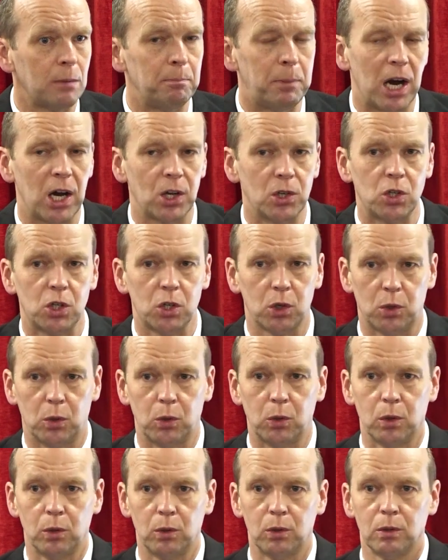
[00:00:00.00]
about
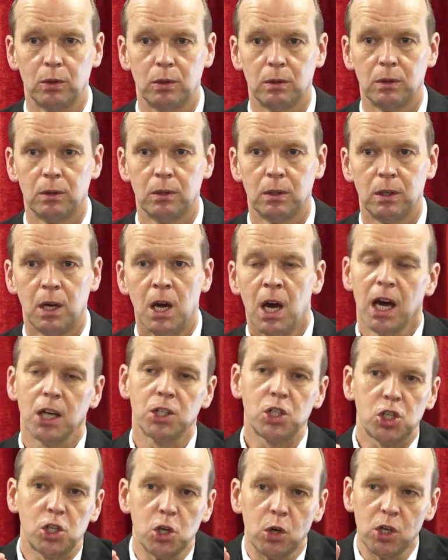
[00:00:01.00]
you.
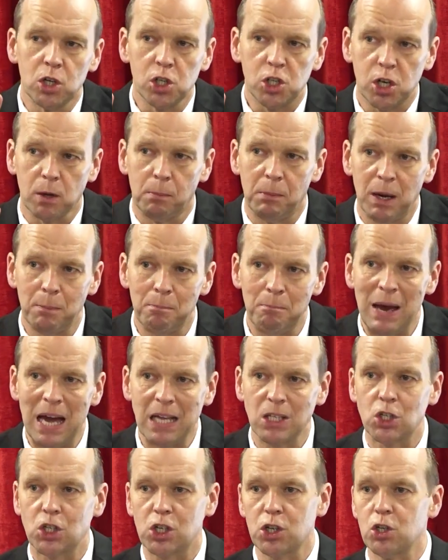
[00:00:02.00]
As soon as someone
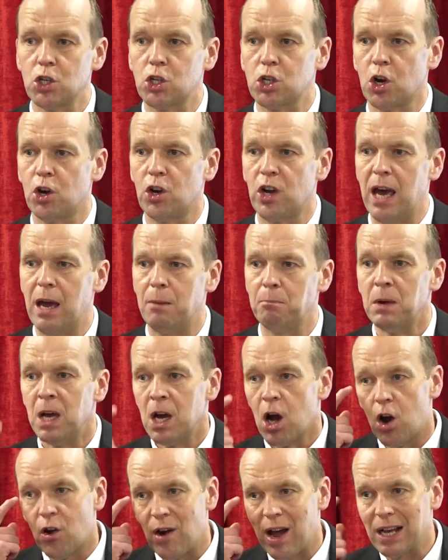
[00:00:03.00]
mentions your name,
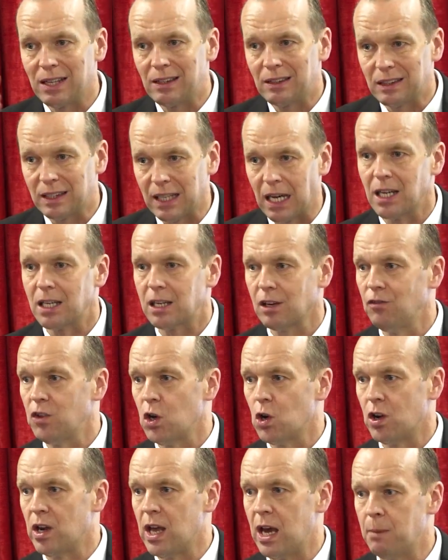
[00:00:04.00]
or I think of
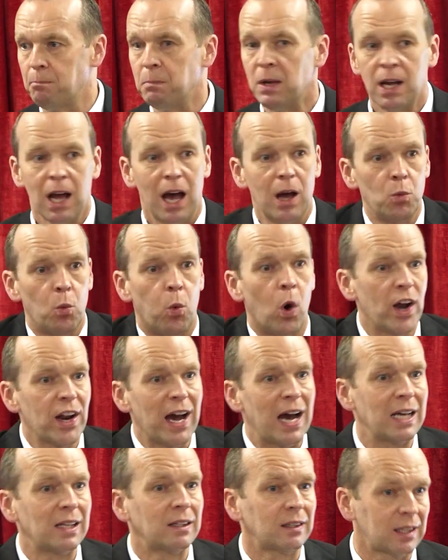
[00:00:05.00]
your name, and what
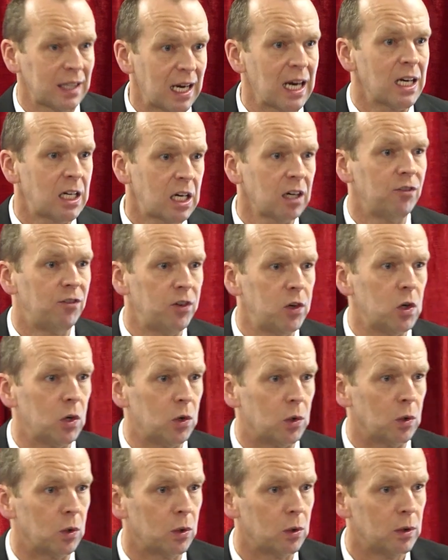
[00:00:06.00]
I think of
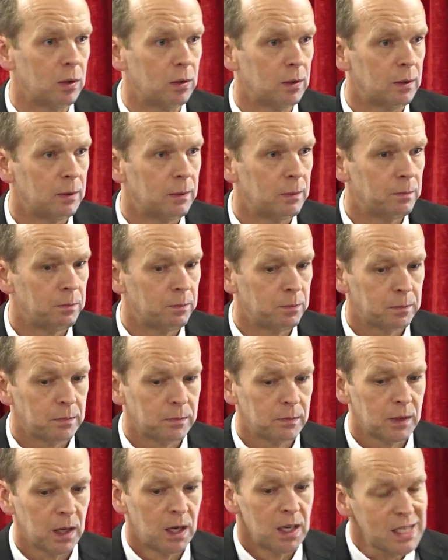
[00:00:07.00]
you,
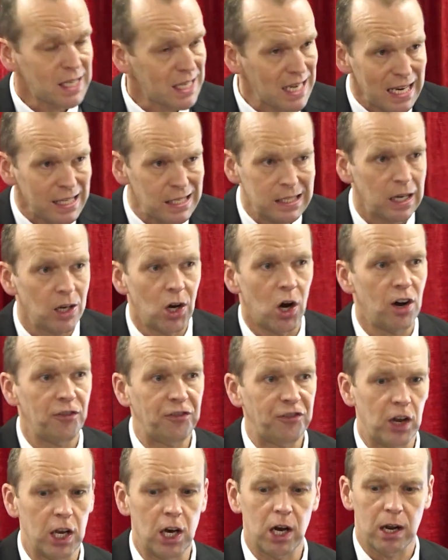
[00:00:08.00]
says an
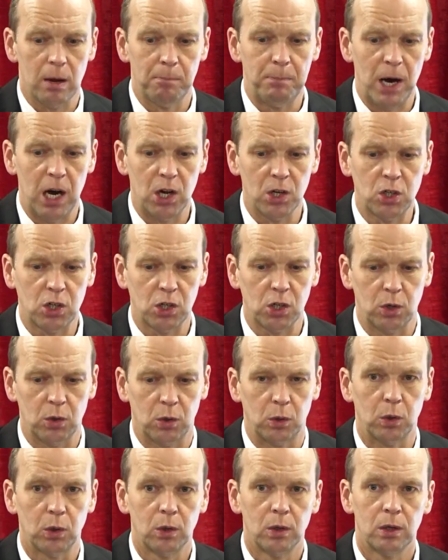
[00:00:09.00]
awful lot about
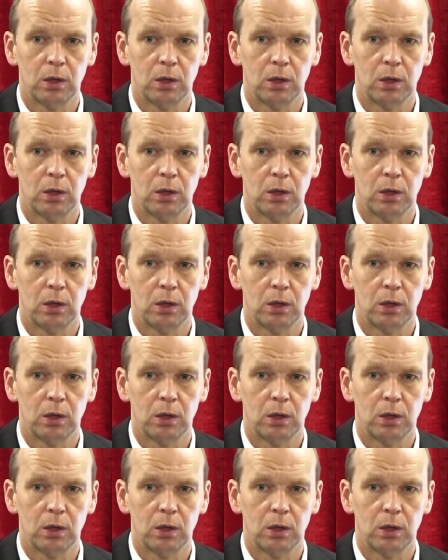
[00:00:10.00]
you.